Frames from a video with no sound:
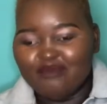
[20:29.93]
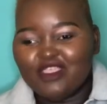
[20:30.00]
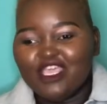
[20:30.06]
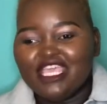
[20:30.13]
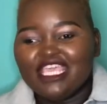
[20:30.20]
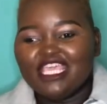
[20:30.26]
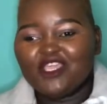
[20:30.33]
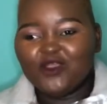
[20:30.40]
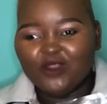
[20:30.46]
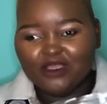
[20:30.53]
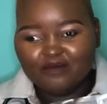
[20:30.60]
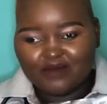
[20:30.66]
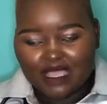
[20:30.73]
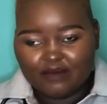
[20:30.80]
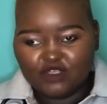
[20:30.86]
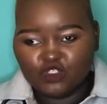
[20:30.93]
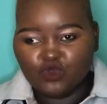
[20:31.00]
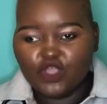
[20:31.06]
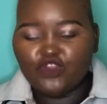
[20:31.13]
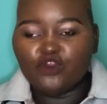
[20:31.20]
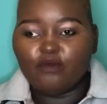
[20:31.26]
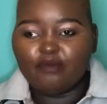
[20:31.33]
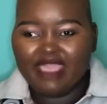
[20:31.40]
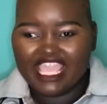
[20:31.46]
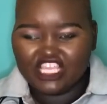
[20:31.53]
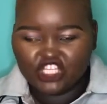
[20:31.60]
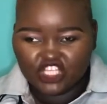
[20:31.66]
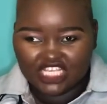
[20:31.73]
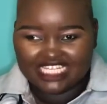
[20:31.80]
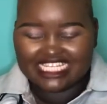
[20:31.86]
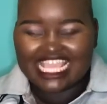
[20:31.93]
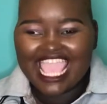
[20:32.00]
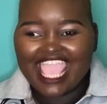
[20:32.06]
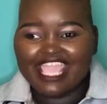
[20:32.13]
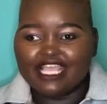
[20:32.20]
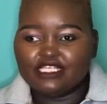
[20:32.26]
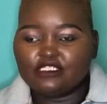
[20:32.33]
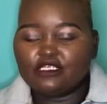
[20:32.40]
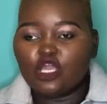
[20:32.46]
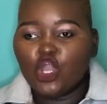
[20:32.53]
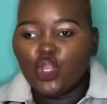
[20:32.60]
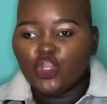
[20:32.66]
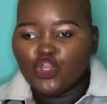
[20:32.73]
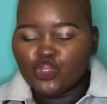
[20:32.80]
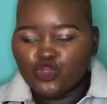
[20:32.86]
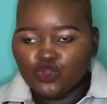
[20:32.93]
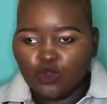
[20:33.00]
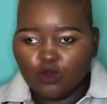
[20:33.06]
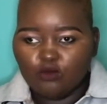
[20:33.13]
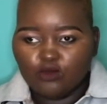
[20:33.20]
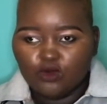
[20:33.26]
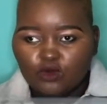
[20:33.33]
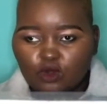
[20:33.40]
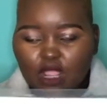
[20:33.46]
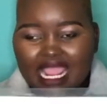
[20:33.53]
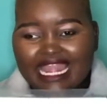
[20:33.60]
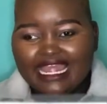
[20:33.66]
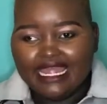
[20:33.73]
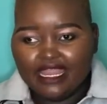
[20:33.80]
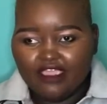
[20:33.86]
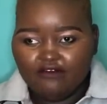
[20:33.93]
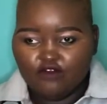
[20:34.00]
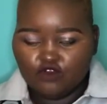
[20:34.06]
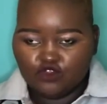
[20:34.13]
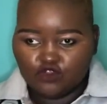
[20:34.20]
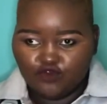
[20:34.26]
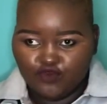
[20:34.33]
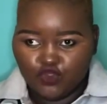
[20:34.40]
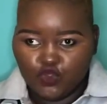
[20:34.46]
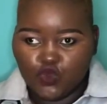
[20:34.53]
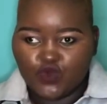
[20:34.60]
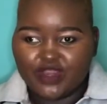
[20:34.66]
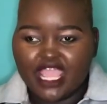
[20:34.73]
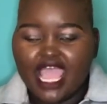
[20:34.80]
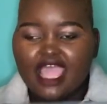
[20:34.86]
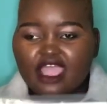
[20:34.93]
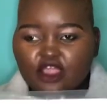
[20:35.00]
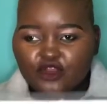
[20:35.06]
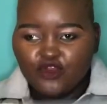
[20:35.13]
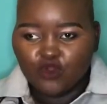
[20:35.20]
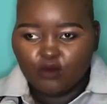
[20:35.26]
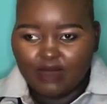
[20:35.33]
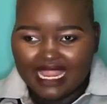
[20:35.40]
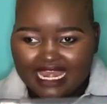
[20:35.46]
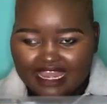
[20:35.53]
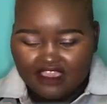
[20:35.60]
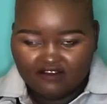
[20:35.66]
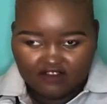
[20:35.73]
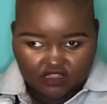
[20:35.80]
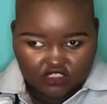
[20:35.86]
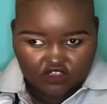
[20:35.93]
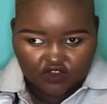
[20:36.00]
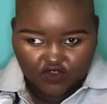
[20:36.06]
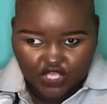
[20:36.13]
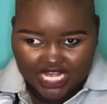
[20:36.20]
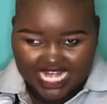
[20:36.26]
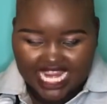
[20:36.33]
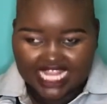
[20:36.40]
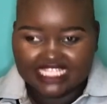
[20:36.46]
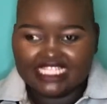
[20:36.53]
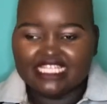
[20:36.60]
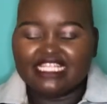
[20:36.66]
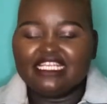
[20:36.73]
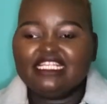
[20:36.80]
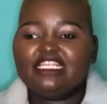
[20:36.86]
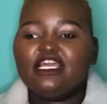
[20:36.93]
Equilibrium is when your patient has normal levels of urea, normal levels of creatinine,